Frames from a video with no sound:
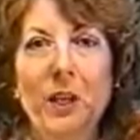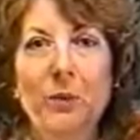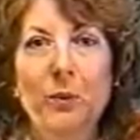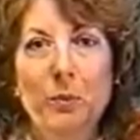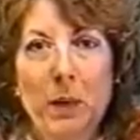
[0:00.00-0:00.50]

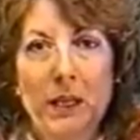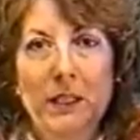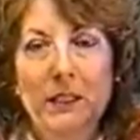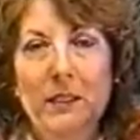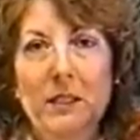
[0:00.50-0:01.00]
We were
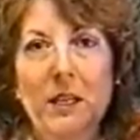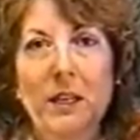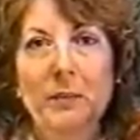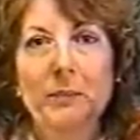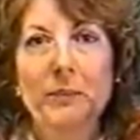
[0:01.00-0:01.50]
mining at the
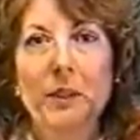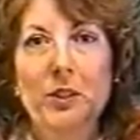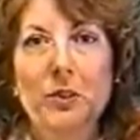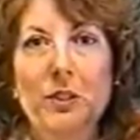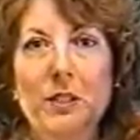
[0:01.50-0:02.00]
time,
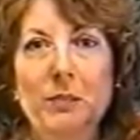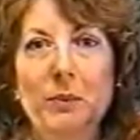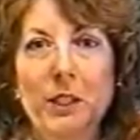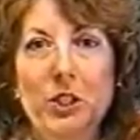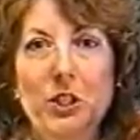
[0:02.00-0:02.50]
doing
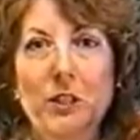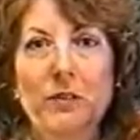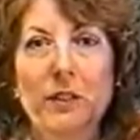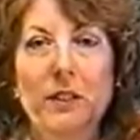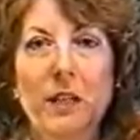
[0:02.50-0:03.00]
some leaching
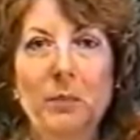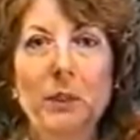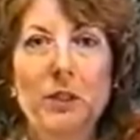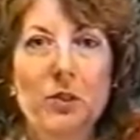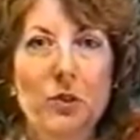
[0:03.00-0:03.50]
of a
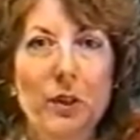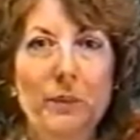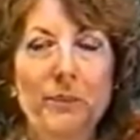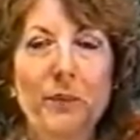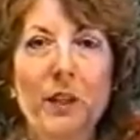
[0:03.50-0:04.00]
complex ore.
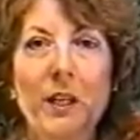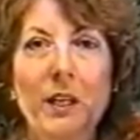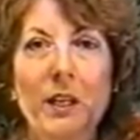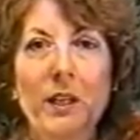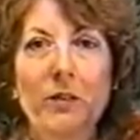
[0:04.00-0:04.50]

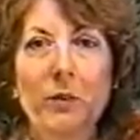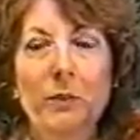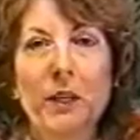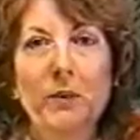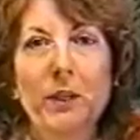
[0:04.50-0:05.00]

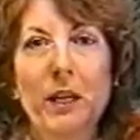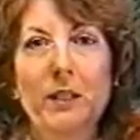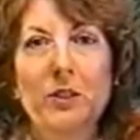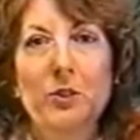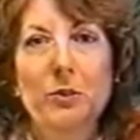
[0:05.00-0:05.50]
From there we got
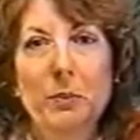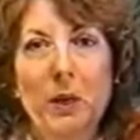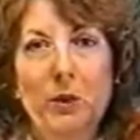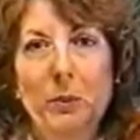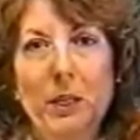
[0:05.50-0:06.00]
into
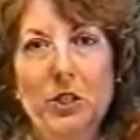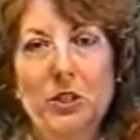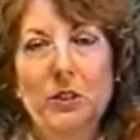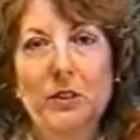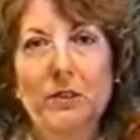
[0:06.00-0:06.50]

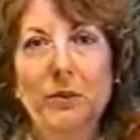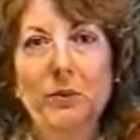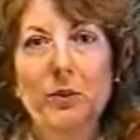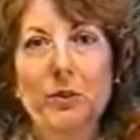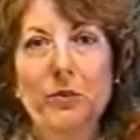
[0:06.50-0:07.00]
amalgamation, and we
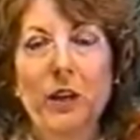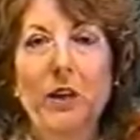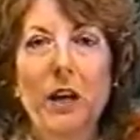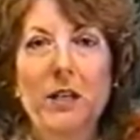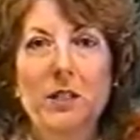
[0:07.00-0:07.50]
were doing
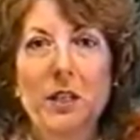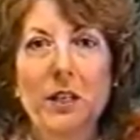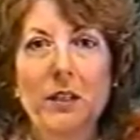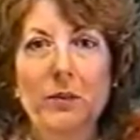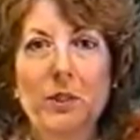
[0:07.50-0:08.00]
fire
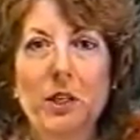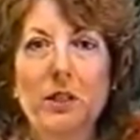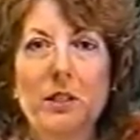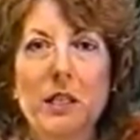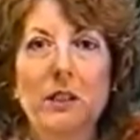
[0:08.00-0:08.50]
assaying. We
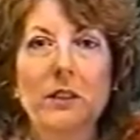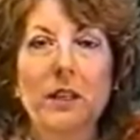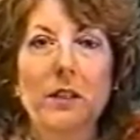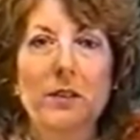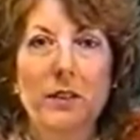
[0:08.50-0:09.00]
started
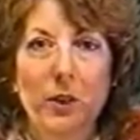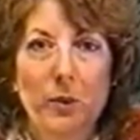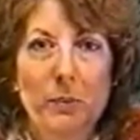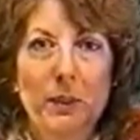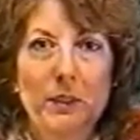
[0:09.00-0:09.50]
selling our
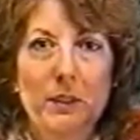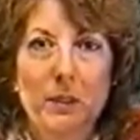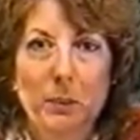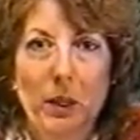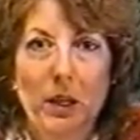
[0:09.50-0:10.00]
equipment,
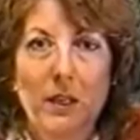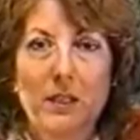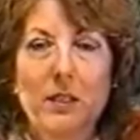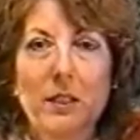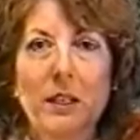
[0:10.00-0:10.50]

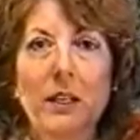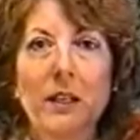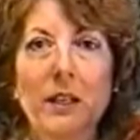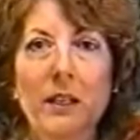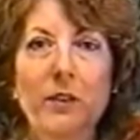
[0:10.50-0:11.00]
supplies,
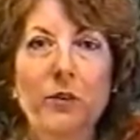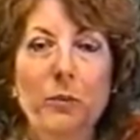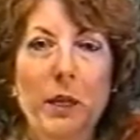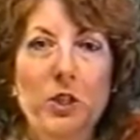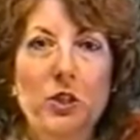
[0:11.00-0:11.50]
and
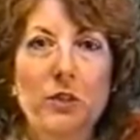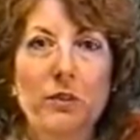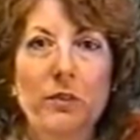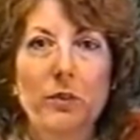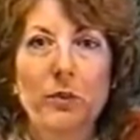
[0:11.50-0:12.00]
information
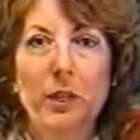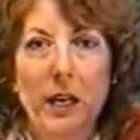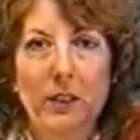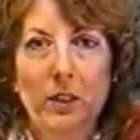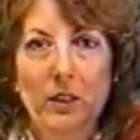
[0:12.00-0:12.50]
through a
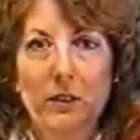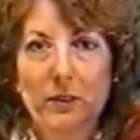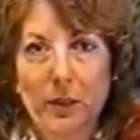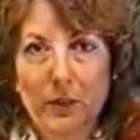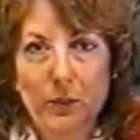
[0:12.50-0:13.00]
catalog
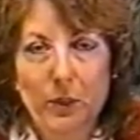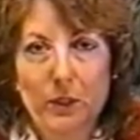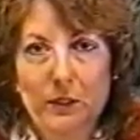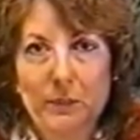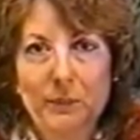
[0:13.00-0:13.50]
around the world.